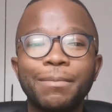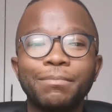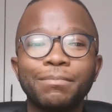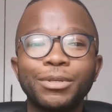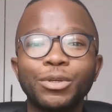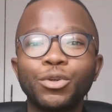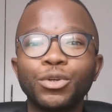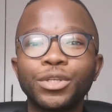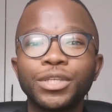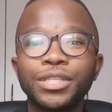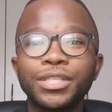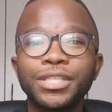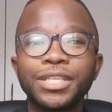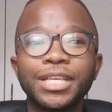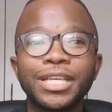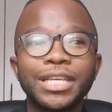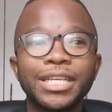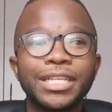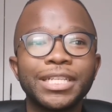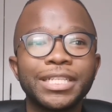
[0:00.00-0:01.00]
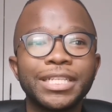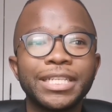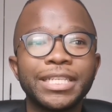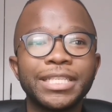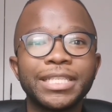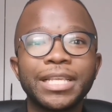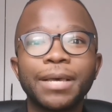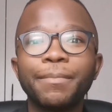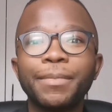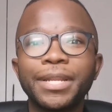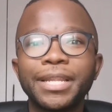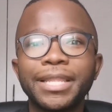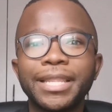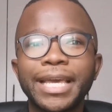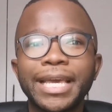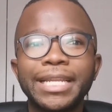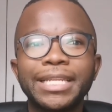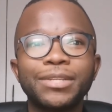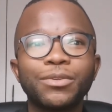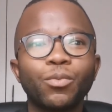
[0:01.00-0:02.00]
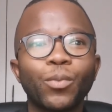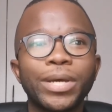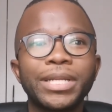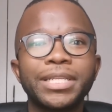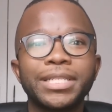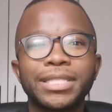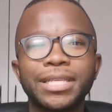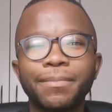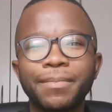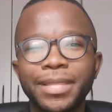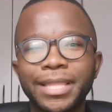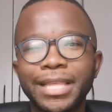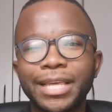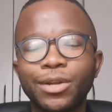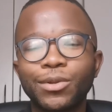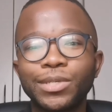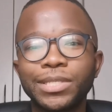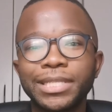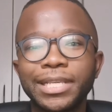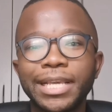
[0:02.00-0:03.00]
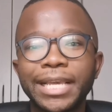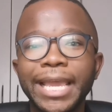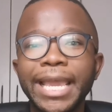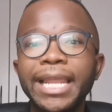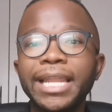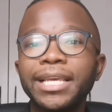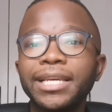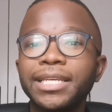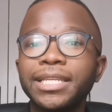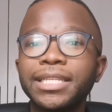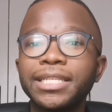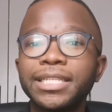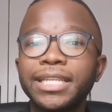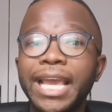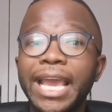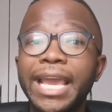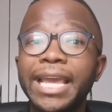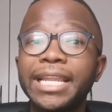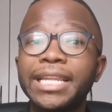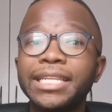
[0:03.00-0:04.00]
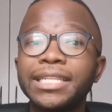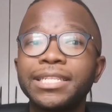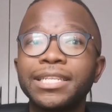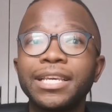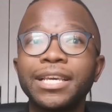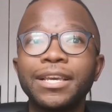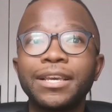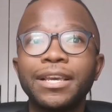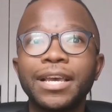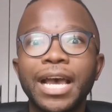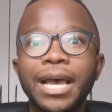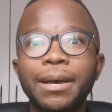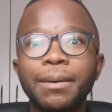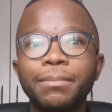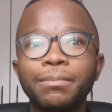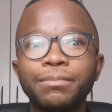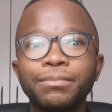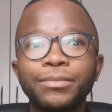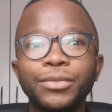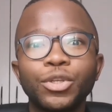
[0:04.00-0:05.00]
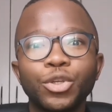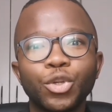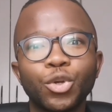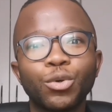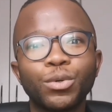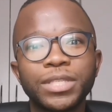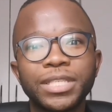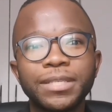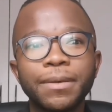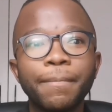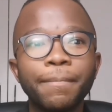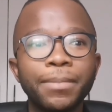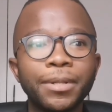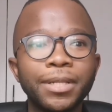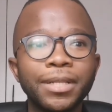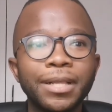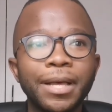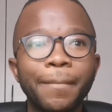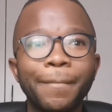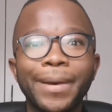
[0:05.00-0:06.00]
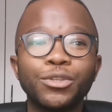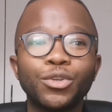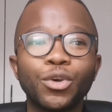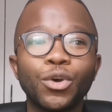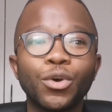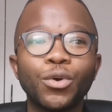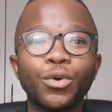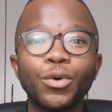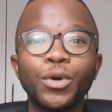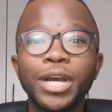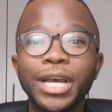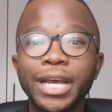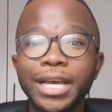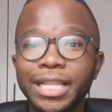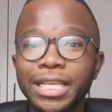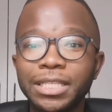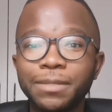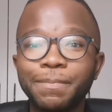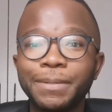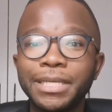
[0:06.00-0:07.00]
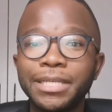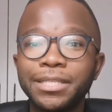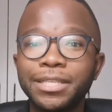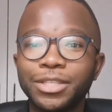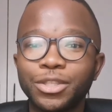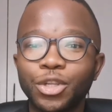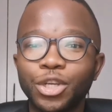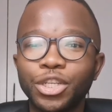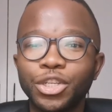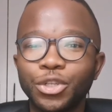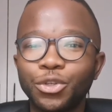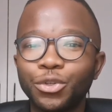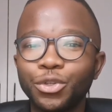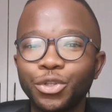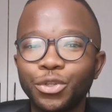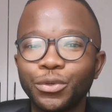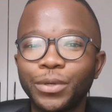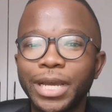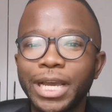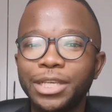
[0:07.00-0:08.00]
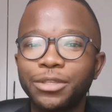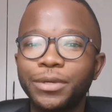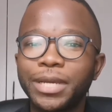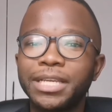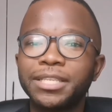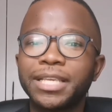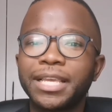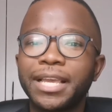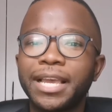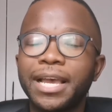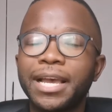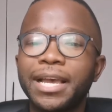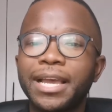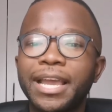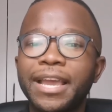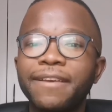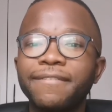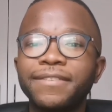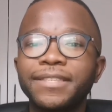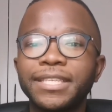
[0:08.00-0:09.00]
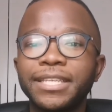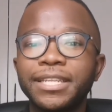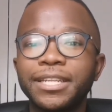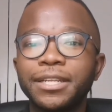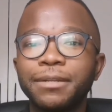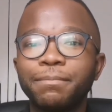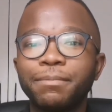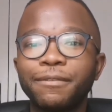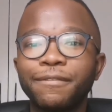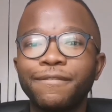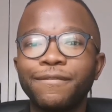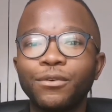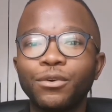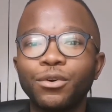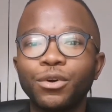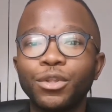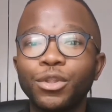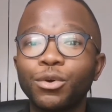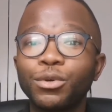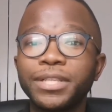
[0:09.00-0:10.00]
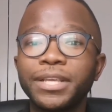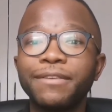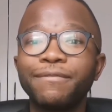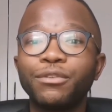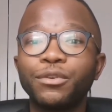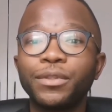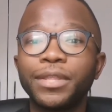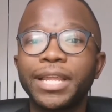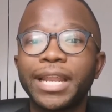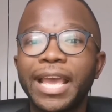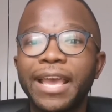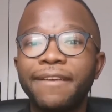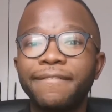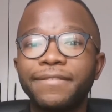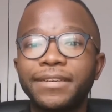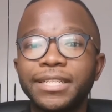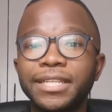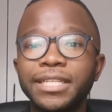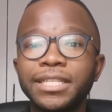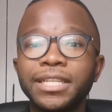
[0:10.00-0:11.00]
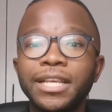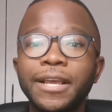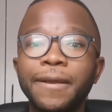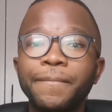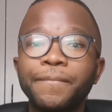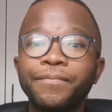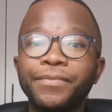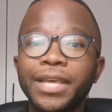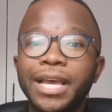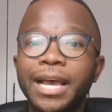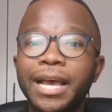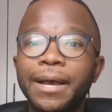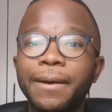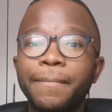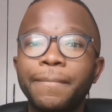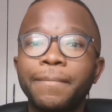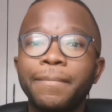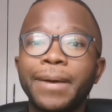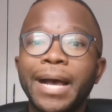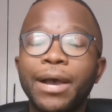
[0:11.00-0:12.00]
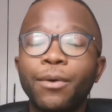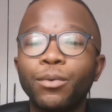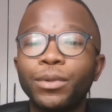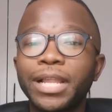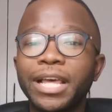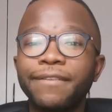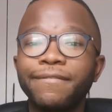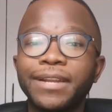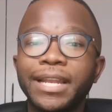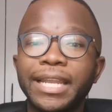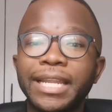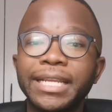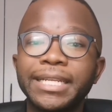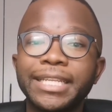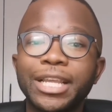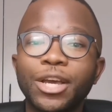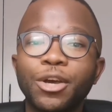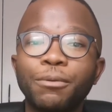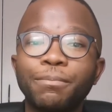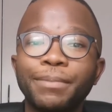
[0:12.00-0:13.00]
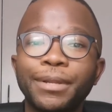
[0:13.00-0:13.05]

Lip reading: because she's somebody that wanted something that was elegant and you know, simple. So this piece is not new to you guys. You guys have seen it before. Those of you that haven't, I will have it linked down